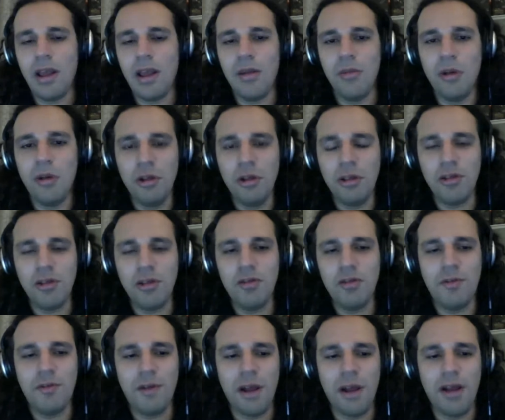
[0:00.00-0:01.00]
most of the
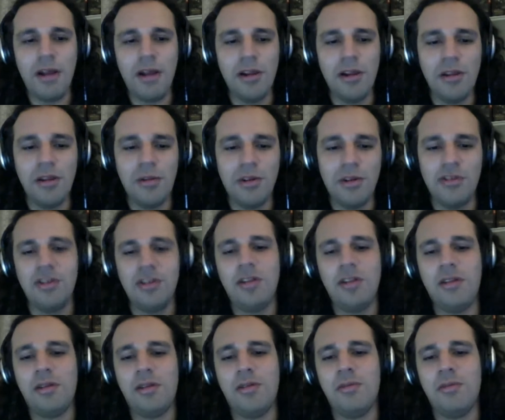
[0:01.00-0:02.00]
files were
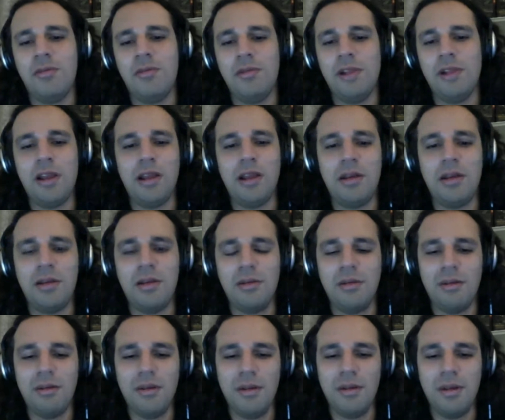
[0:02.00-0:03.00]
just like
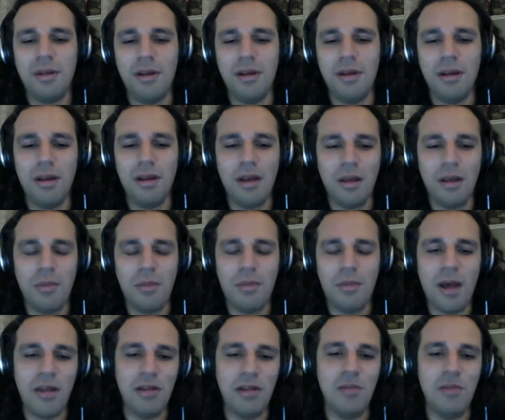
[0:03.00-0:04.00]

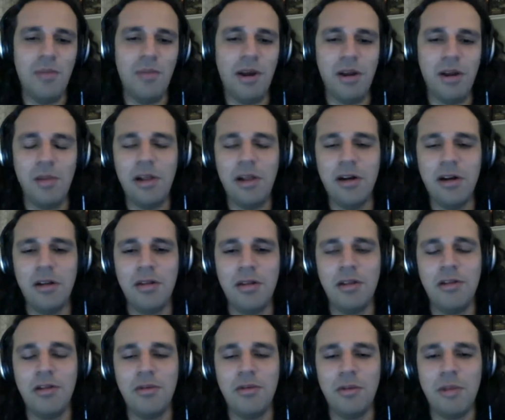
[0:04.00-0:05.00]
passing parameters and
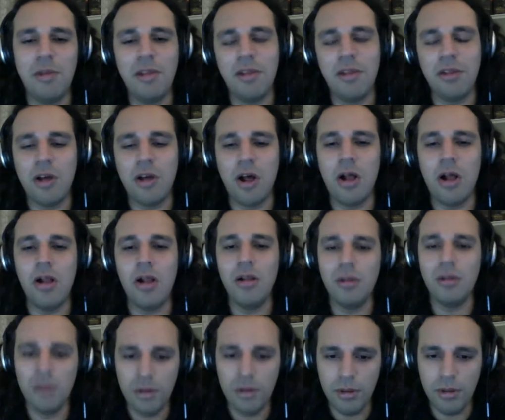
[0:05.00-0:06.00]
do a method call.
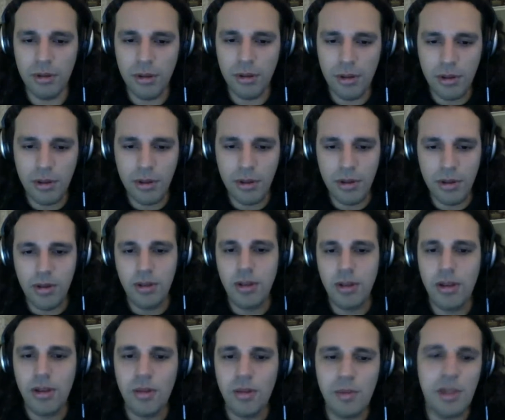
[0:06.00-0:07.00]

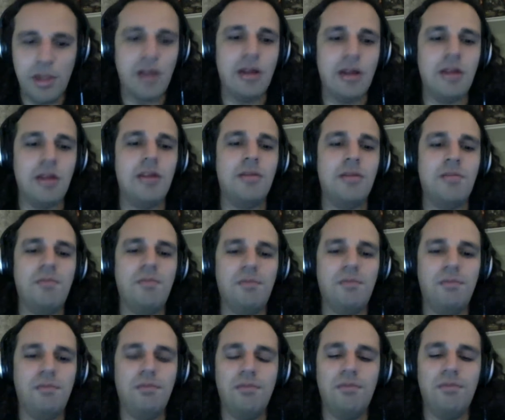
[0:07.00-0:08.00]
Because
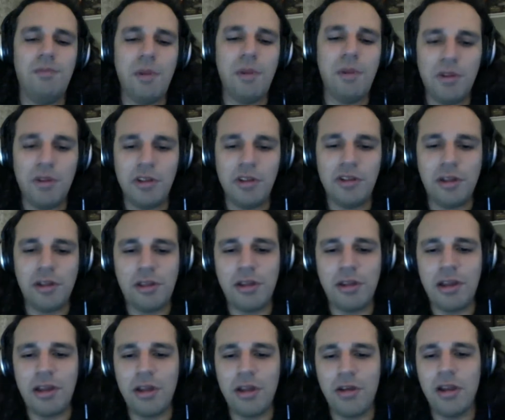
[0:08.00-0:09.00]
people that just
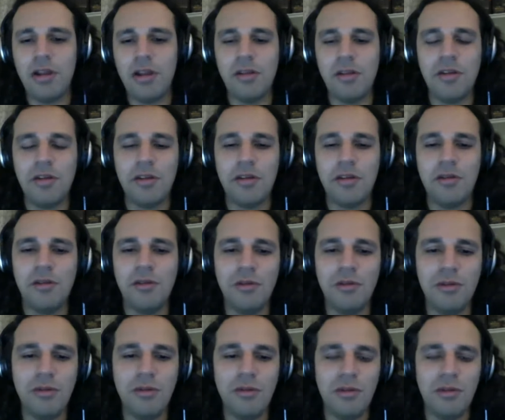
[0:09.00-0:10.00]
say, okay, let's just
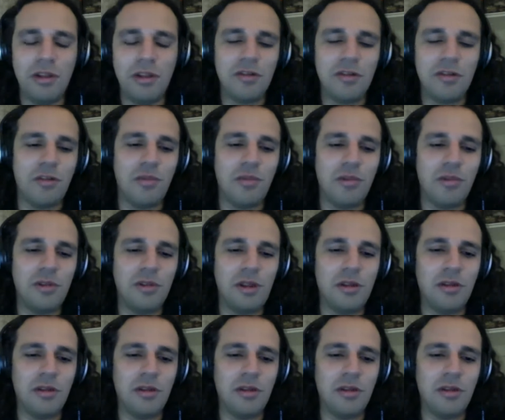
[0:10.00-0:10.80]
do, let's just put this